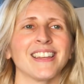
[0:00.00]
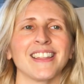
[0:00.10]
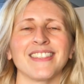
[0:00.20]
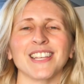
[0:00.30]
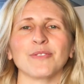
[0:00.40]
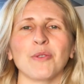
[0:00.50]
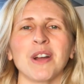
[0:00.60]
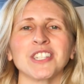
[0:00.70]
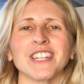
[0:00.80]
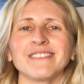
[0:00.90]
Thanks for
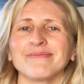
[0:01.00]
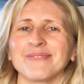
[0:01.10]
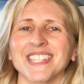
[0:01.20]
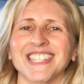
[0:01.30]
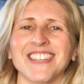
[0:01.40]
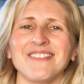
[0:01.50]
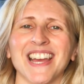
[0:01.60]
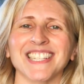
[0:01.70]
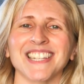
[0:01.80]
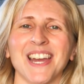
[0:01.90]
watching. We'll see you
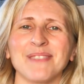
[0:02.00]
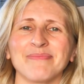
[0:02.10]
next time.